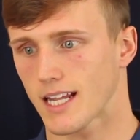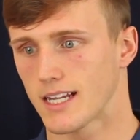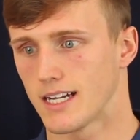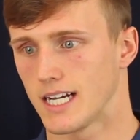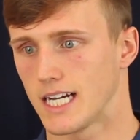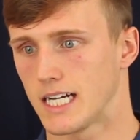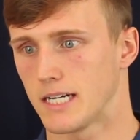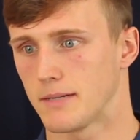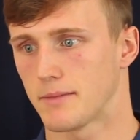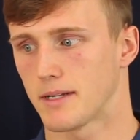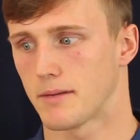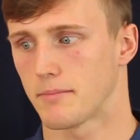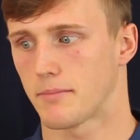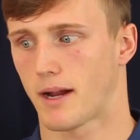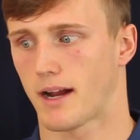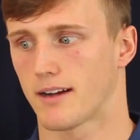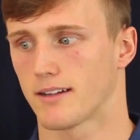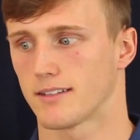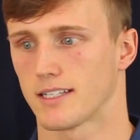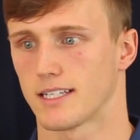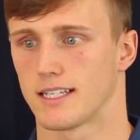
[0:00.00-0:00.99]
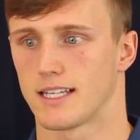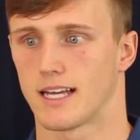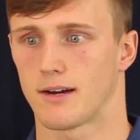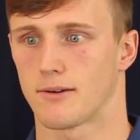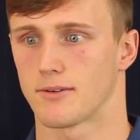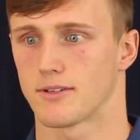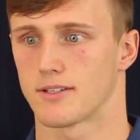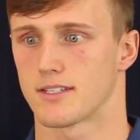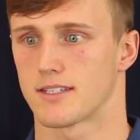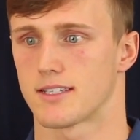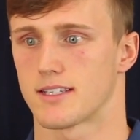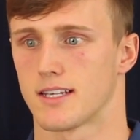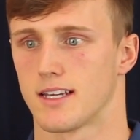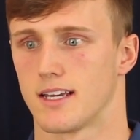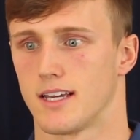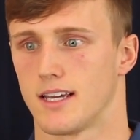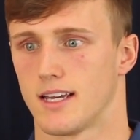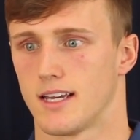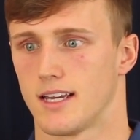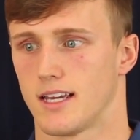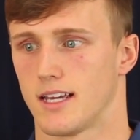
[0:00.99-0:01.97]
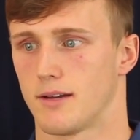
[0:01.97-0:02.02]
And apparently it was
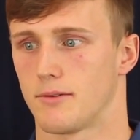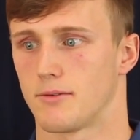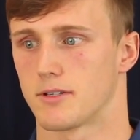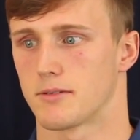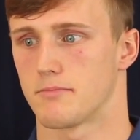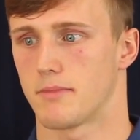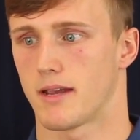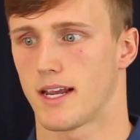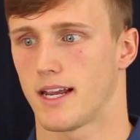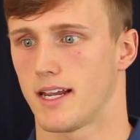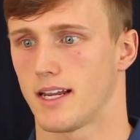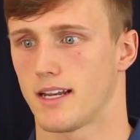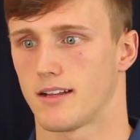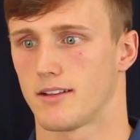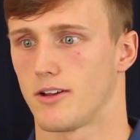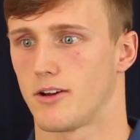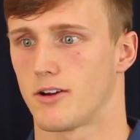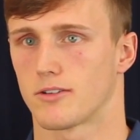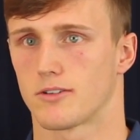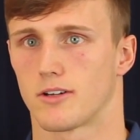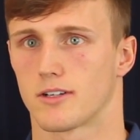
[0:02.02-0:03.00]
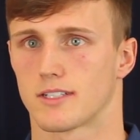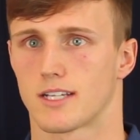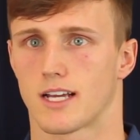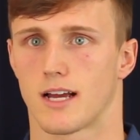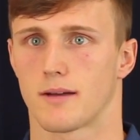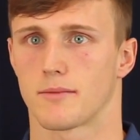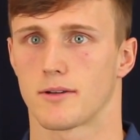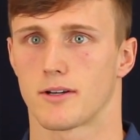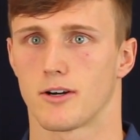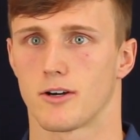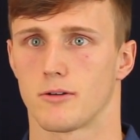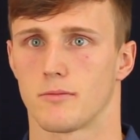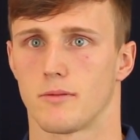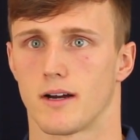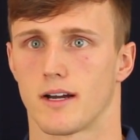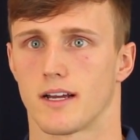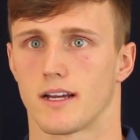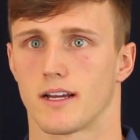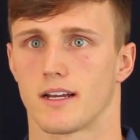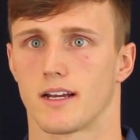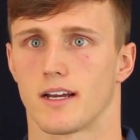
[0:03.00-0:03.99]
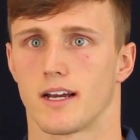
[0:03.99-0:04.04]
made a long, long time ago
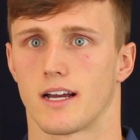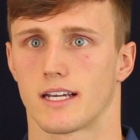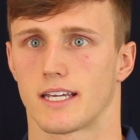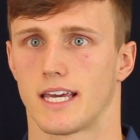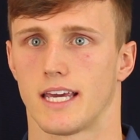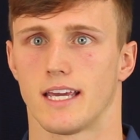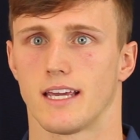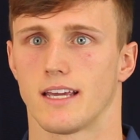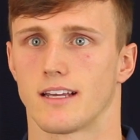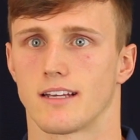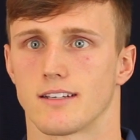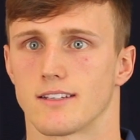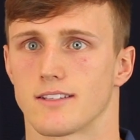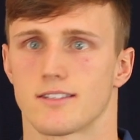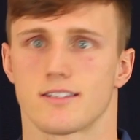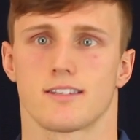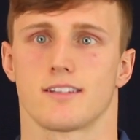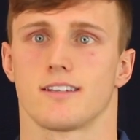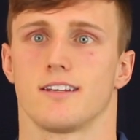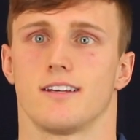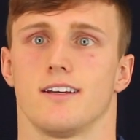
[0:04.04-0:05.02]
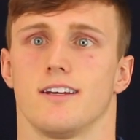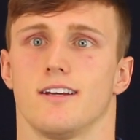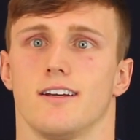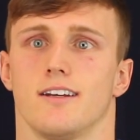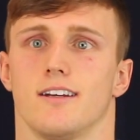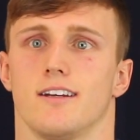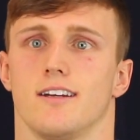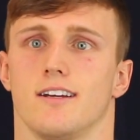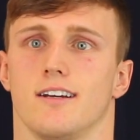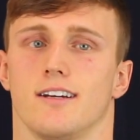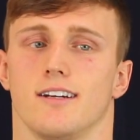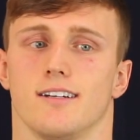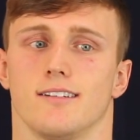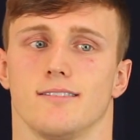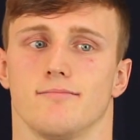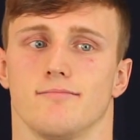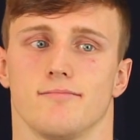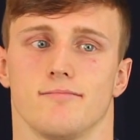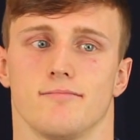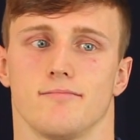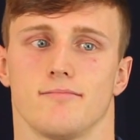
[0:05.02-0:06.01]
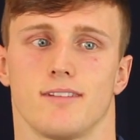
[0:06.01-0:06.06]
by a king's
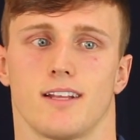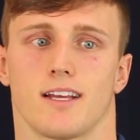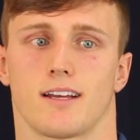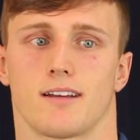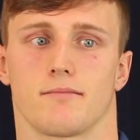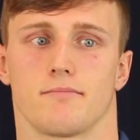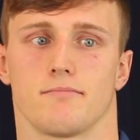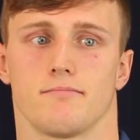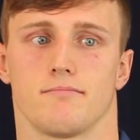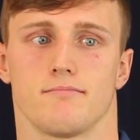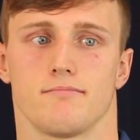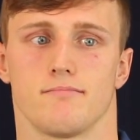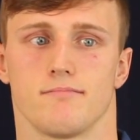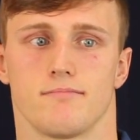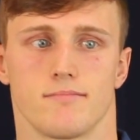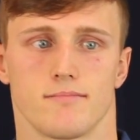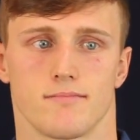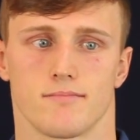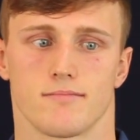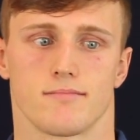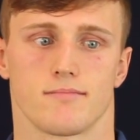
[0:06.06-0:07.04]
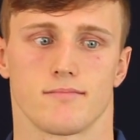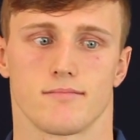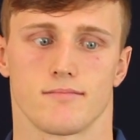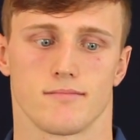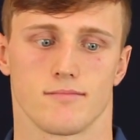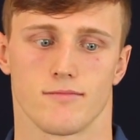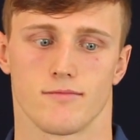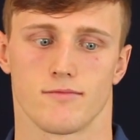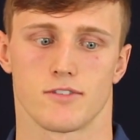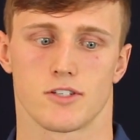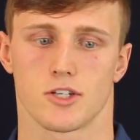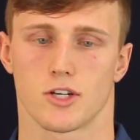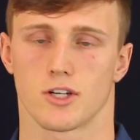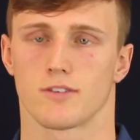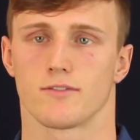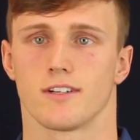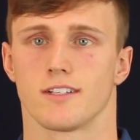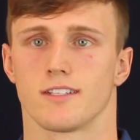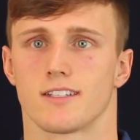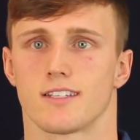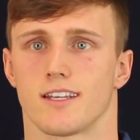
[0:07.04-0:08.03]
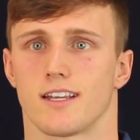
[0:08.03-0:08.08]
like
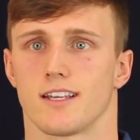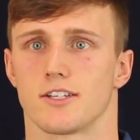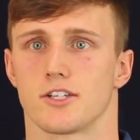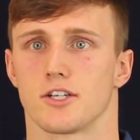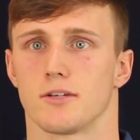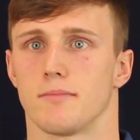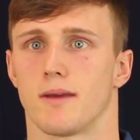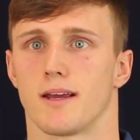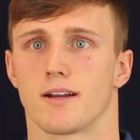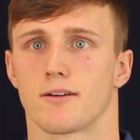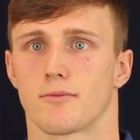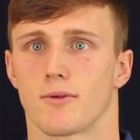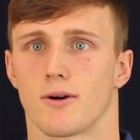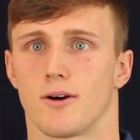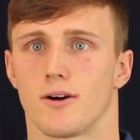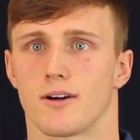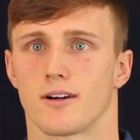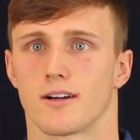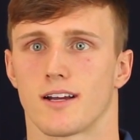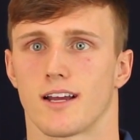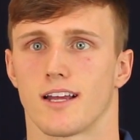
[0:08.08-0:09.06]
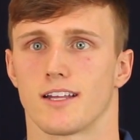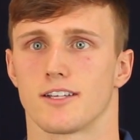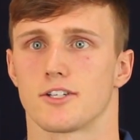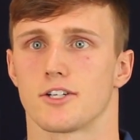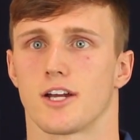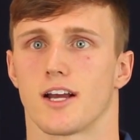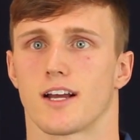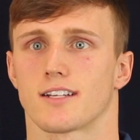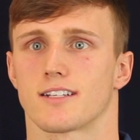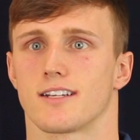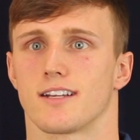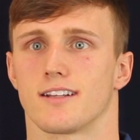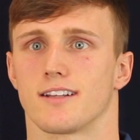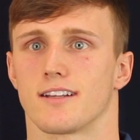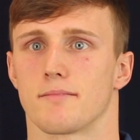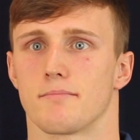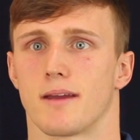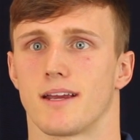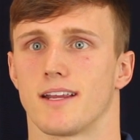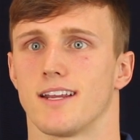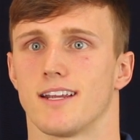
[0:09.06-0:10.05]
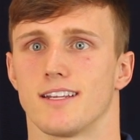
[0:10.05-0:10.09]
servant, and she made it wrong and she accidentally
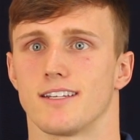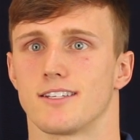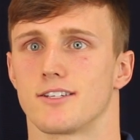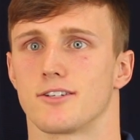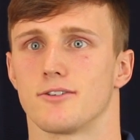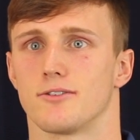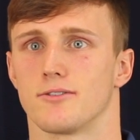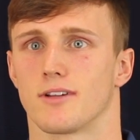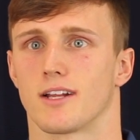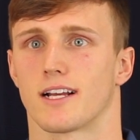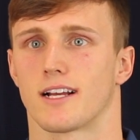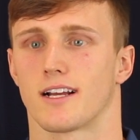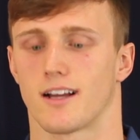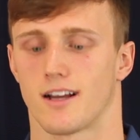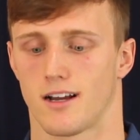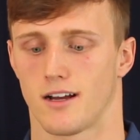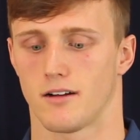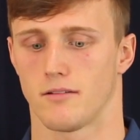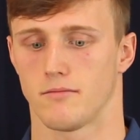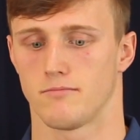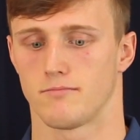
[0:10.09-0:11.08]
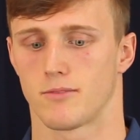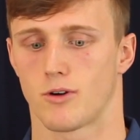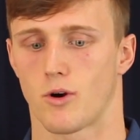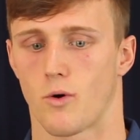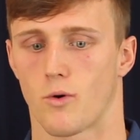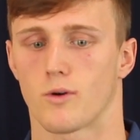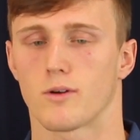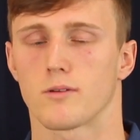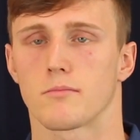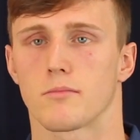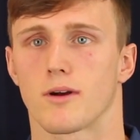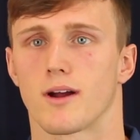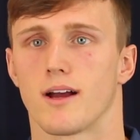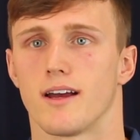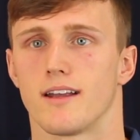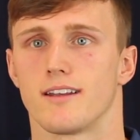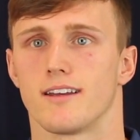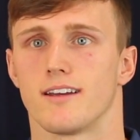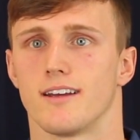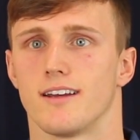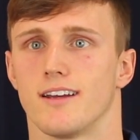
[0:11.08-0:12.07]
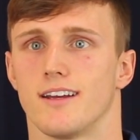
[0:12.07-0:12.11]
made it into like a
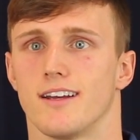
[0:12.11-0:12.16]
cornbread.